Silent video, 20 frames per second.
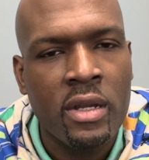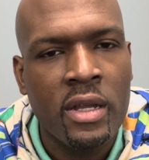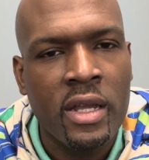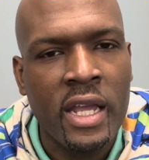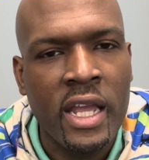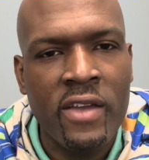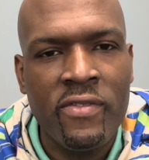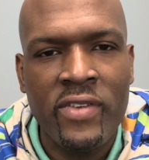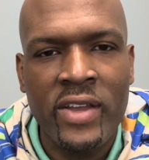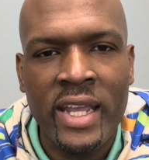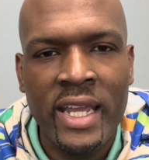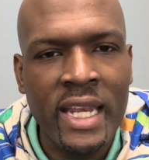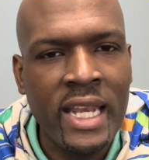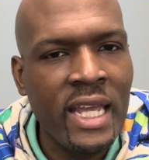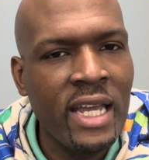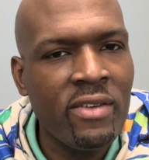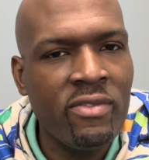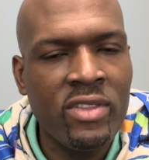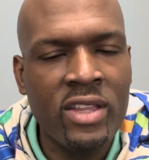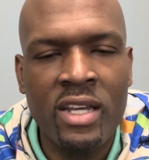If any
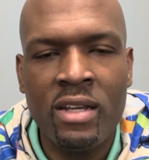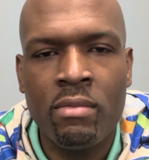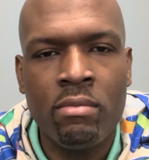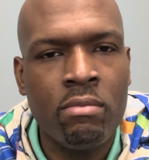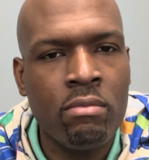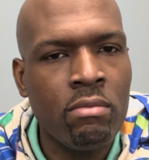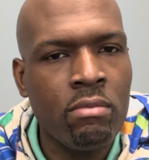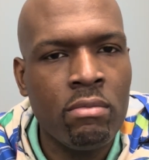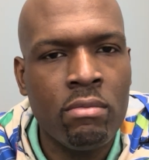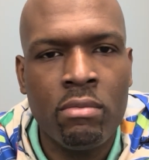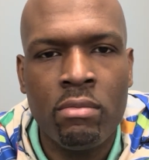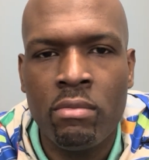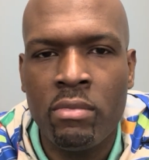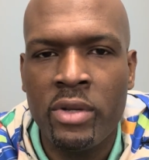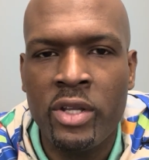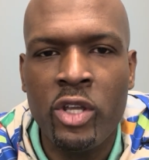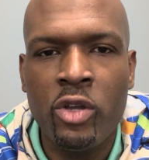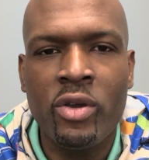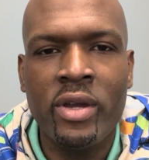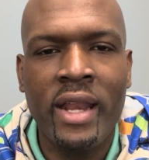of them,
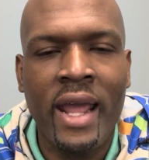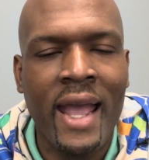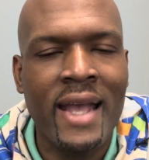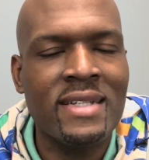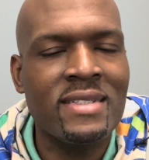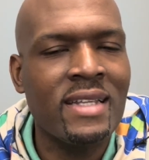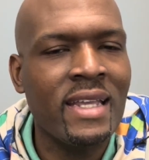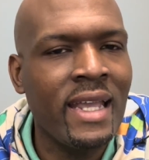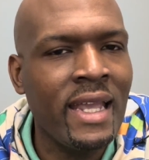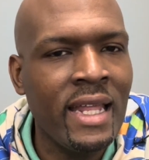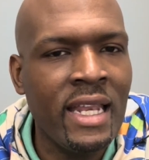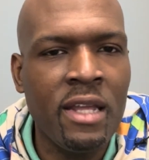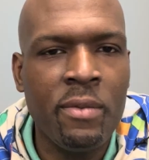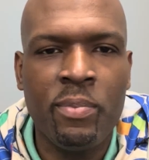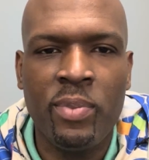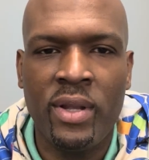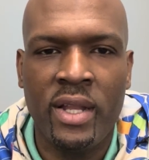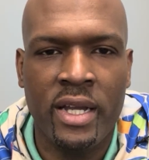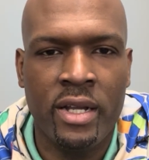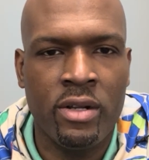you can ask any
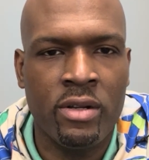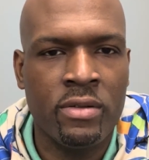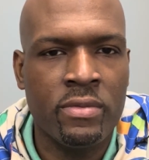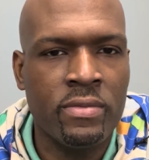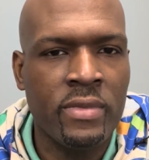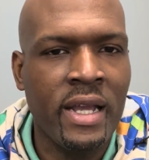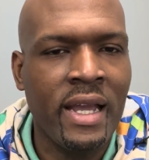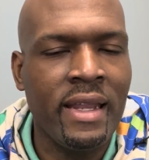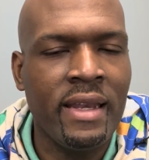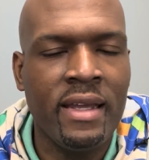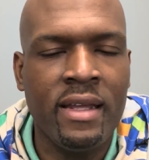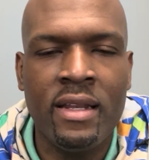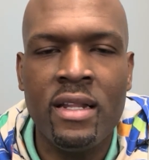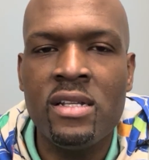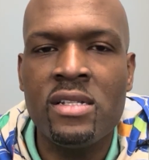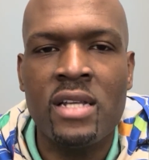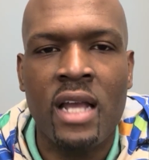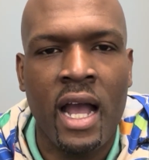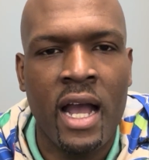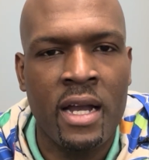player at any
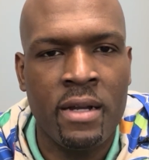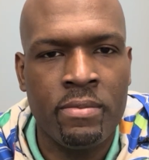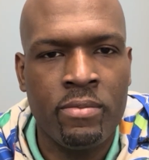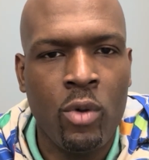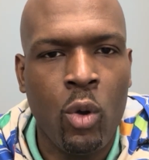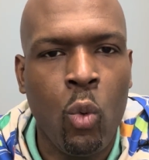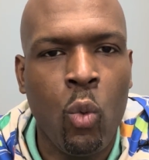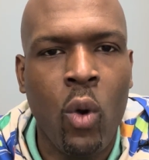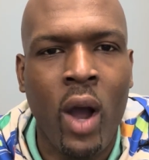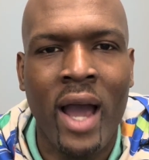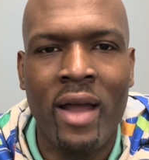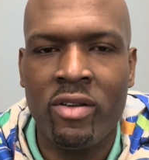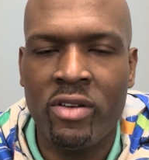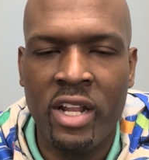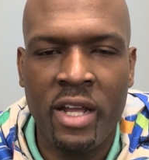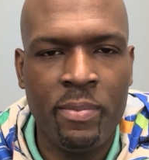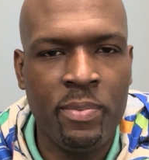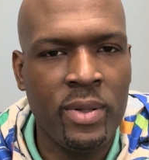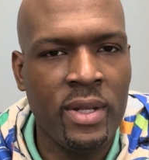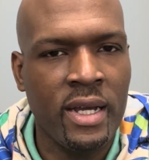time, why do
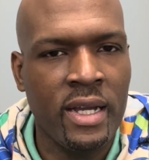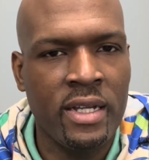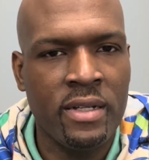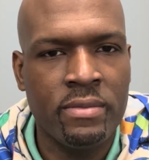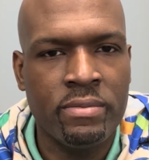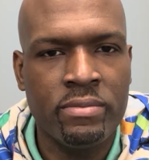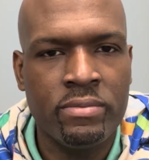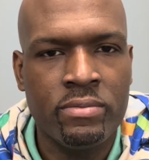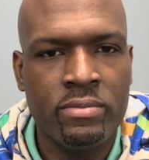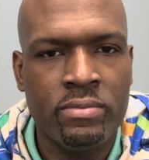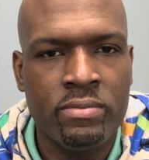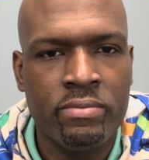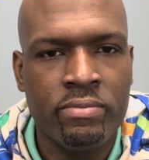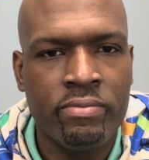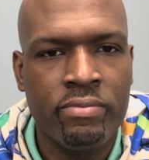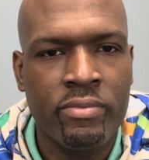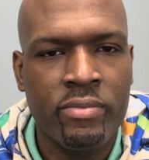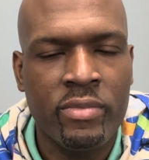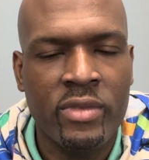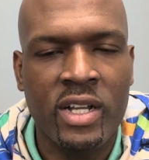they play?
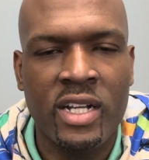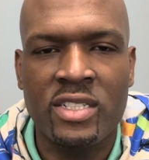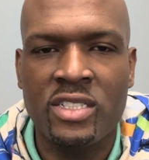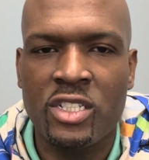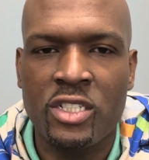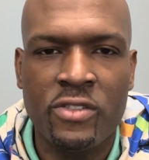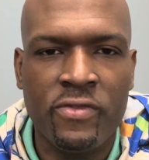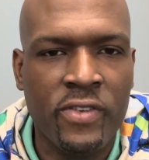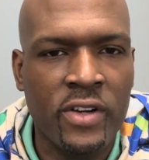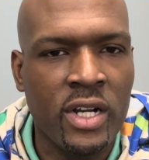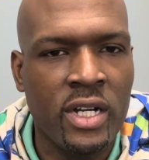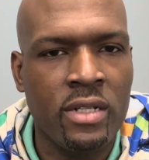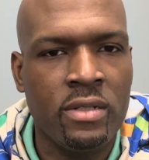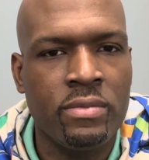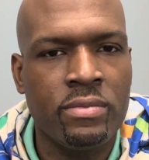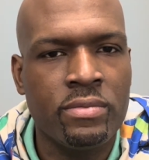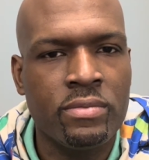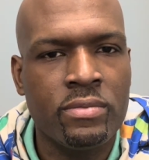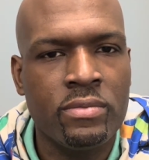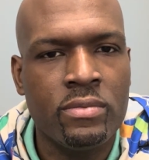Because it's fun.
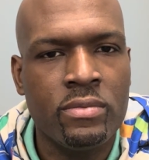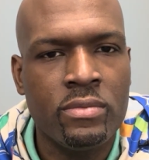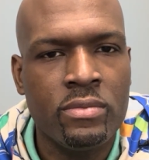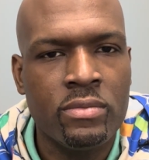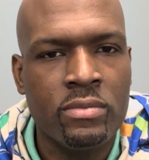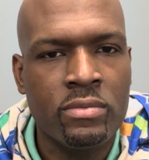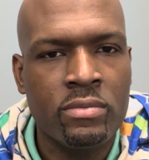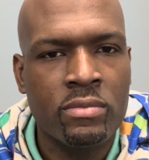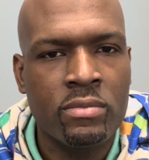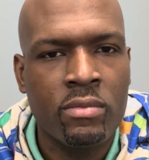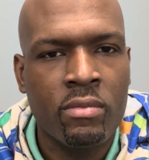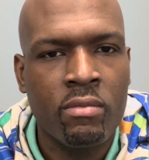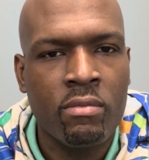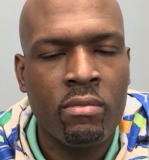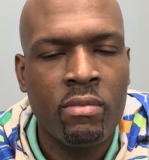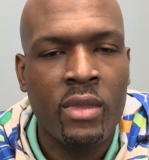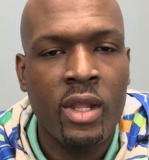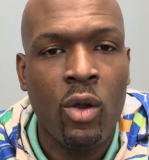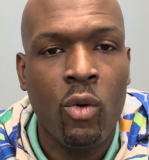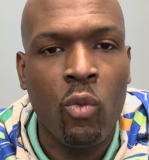
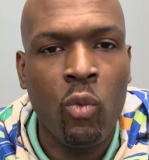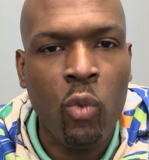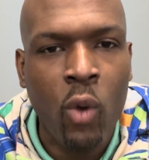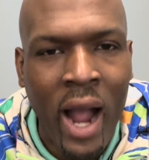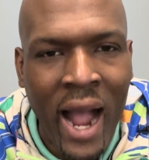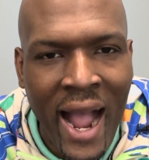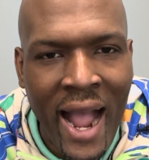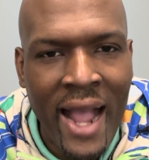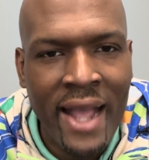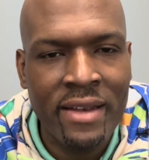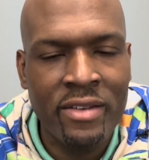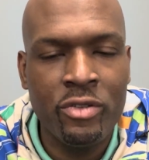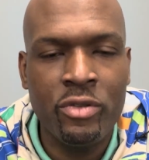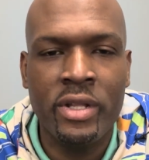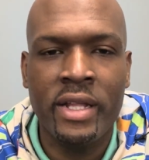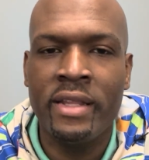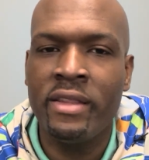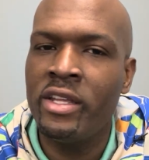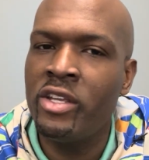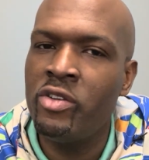
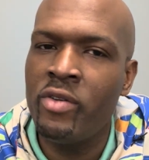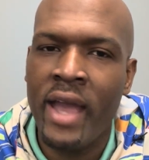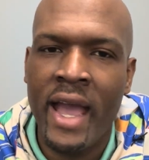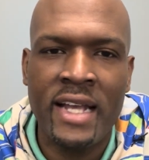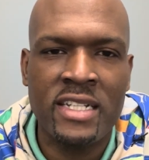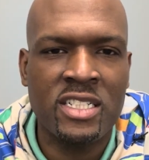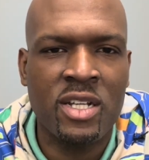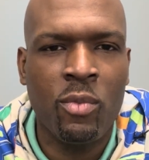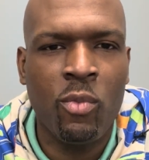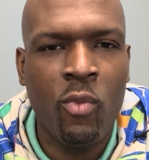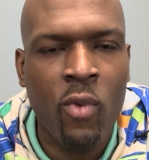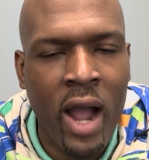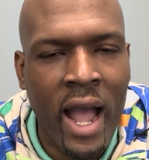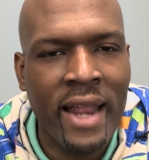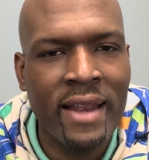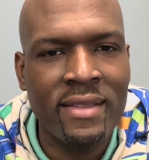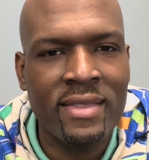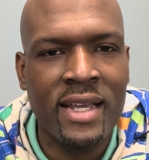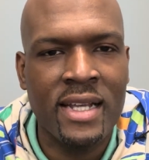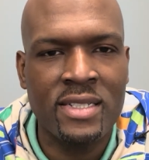And then you ask them, why
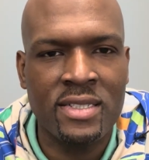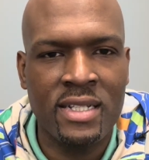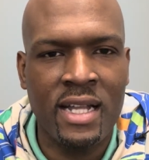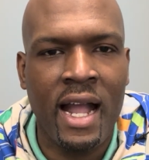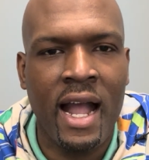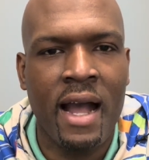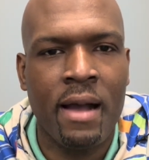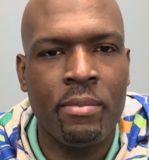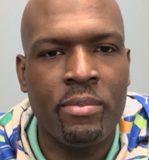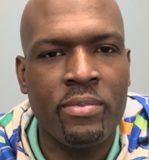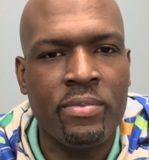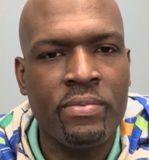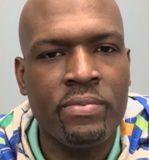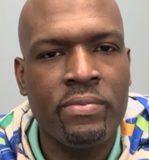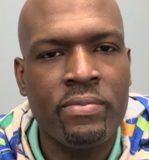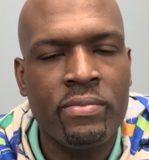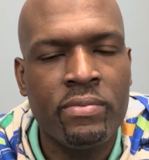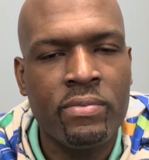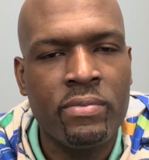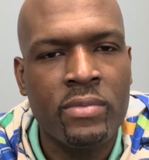did they stop?
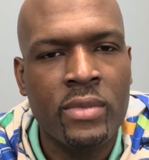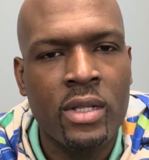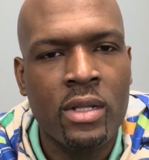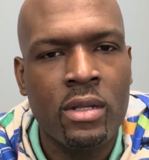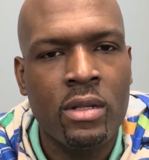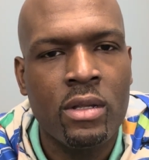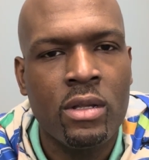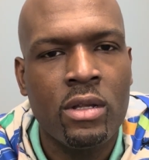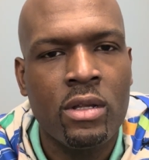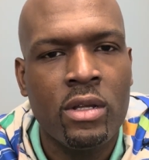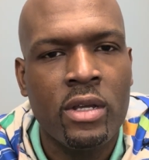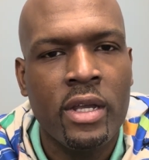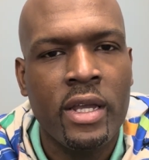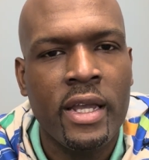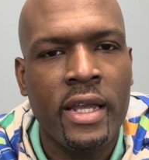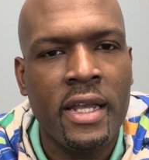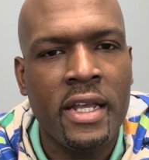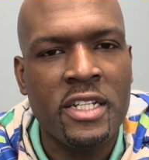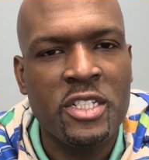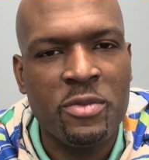
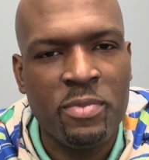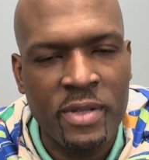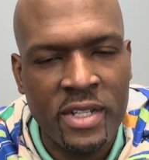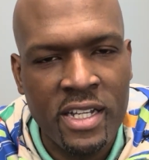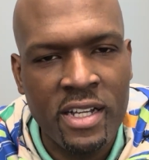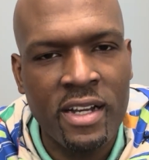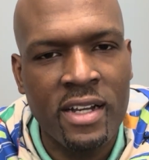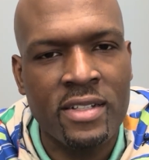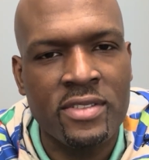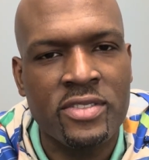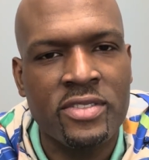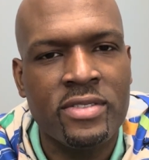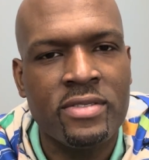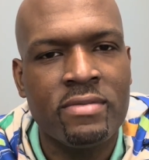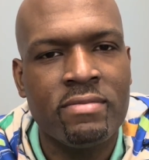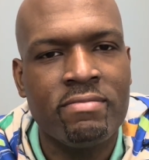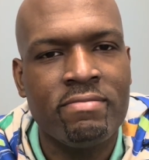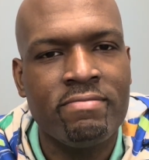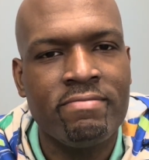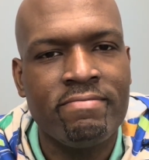It's because
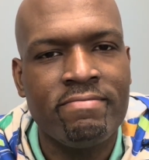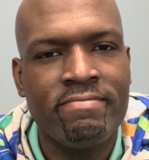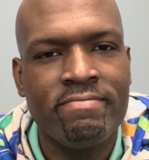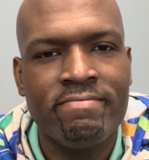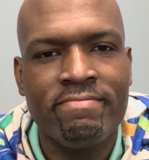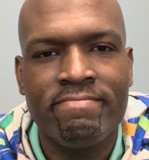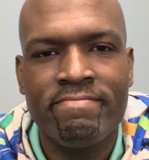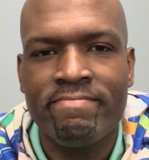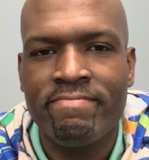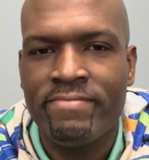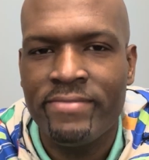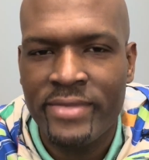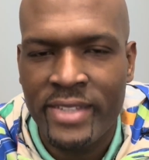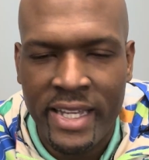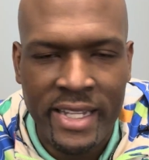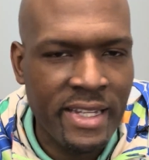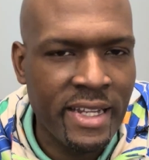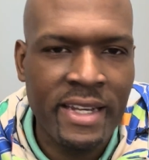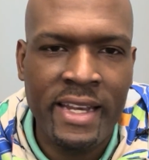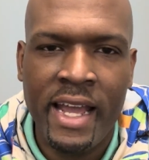
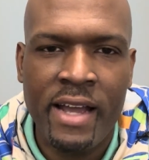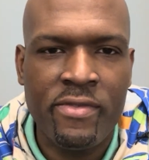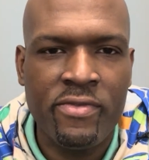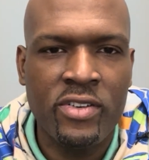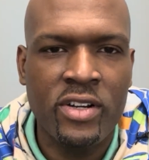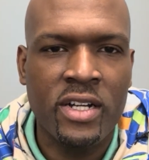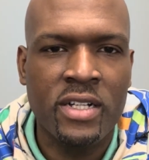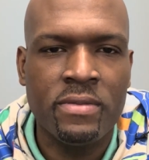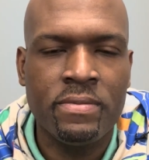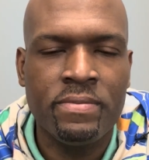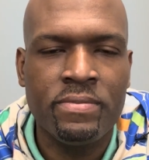they didn't have fun.